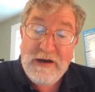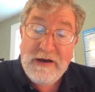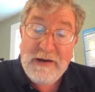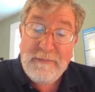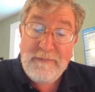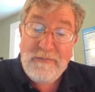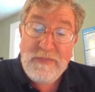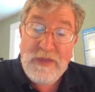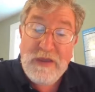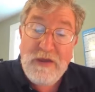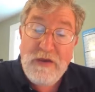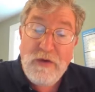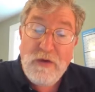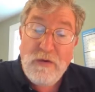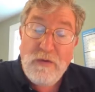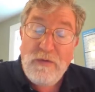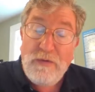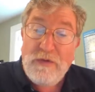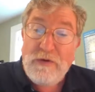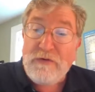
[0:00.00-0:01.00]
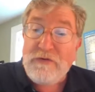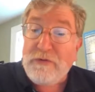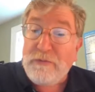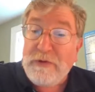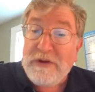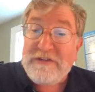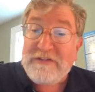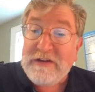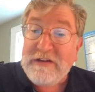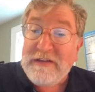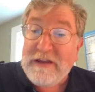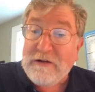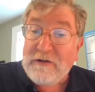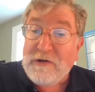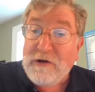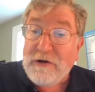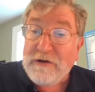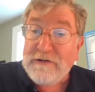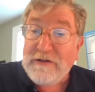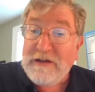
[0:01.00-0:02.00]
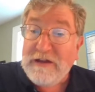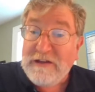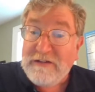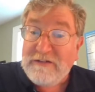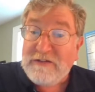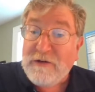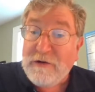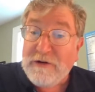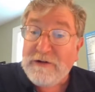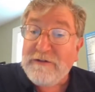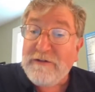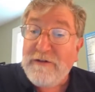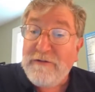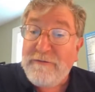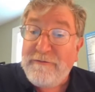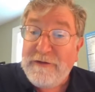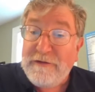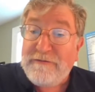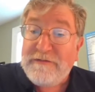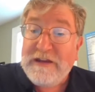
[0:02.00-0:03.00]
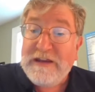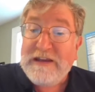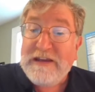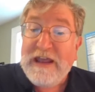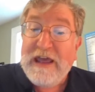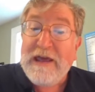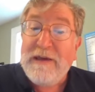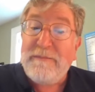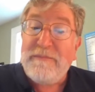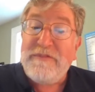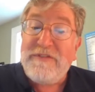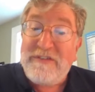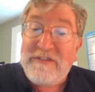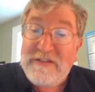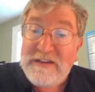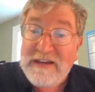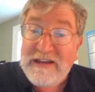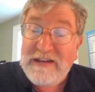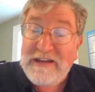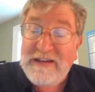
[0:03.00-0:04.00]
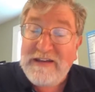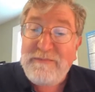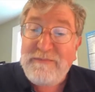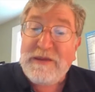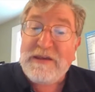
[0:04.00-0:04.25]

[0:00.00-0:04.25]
There's a reason it's called 15 MC,